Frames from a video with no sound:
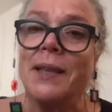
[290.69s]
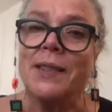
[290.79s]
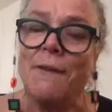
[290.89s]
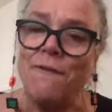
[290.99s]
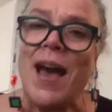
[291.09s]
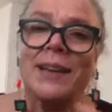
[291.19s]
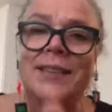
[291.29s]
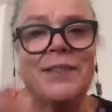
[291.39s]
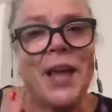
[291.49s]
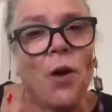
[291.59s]
the fact
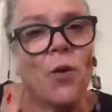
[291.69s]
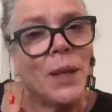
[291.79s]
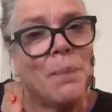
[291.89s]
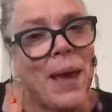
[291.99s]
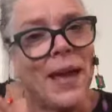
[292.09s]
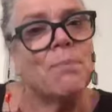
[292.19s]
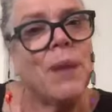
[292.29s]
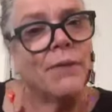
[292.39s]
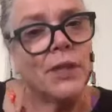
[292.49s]
that they only pay above